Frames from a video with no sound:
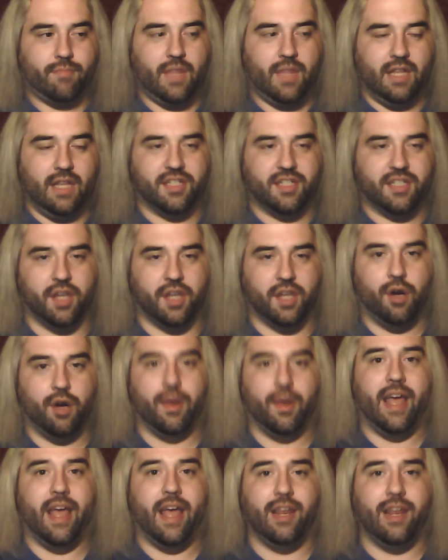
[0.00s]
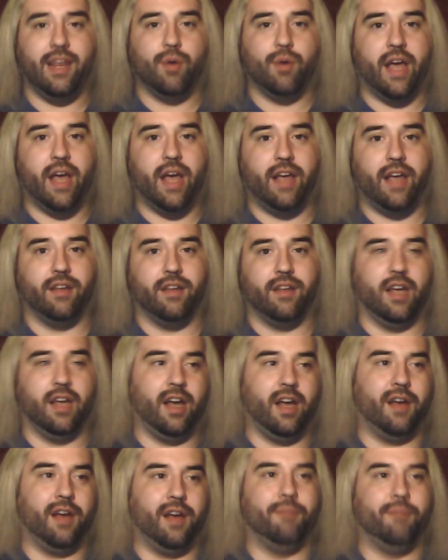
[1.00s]
So anyway,
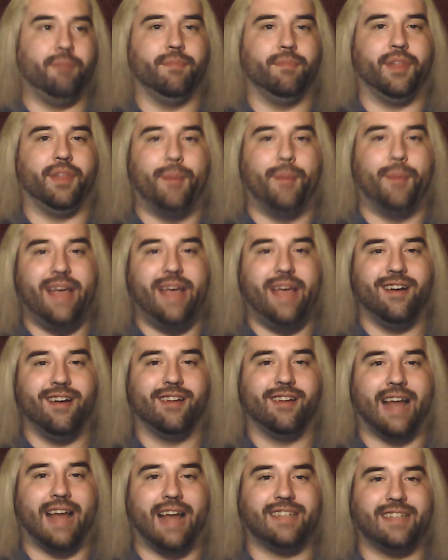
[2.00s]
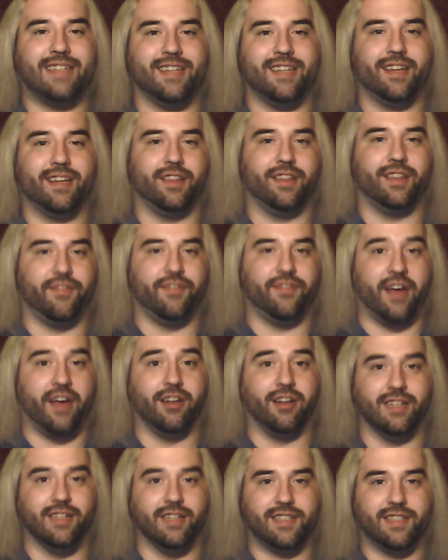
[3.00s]
the Mae Young Classic, the
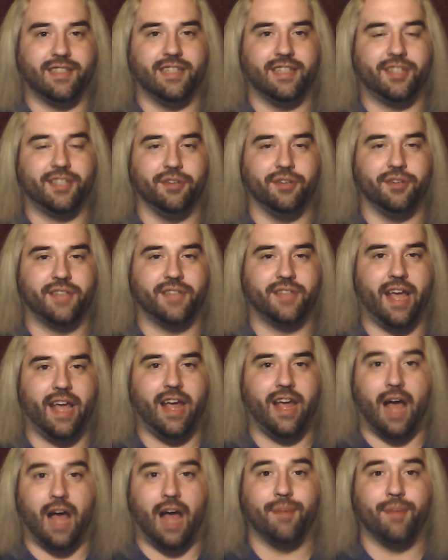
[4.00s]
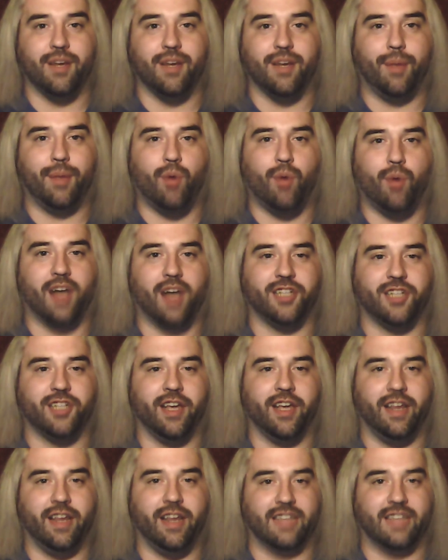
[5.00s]
final is this Tuesday. I'm going to be watching
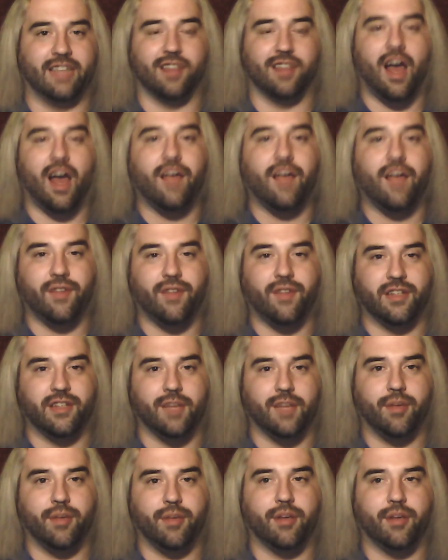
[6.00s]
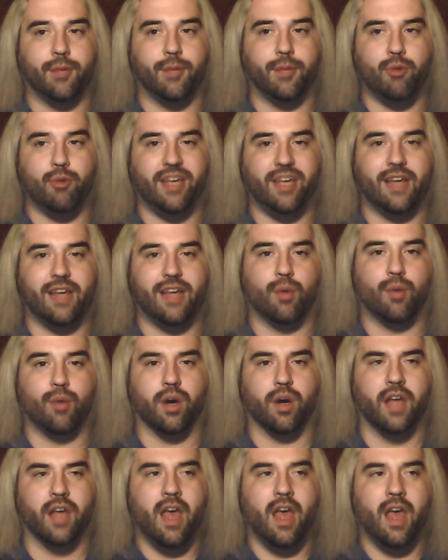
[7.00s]
it. It's live on the WWE
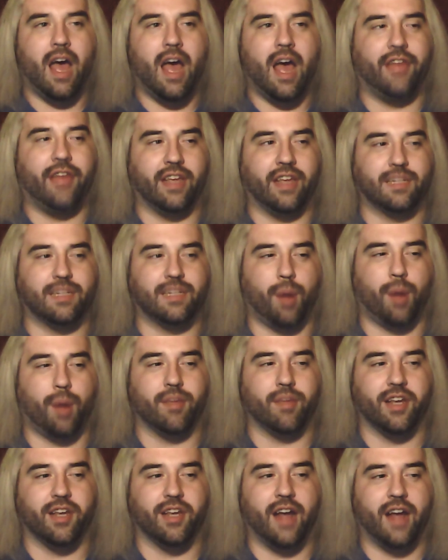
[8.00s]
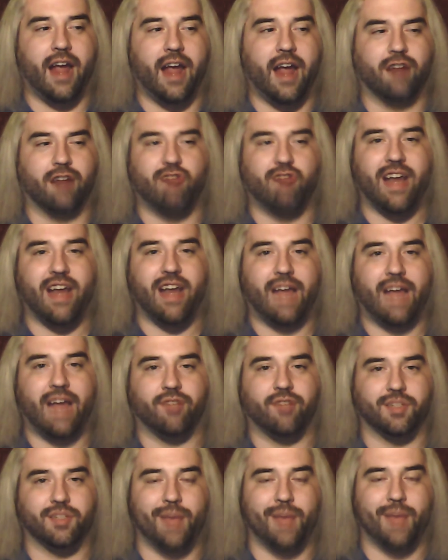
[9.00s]
Network. I think it's probably going to air right
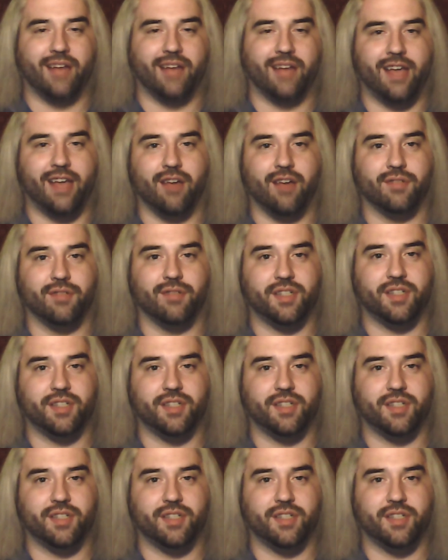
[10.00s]
after SmackDown.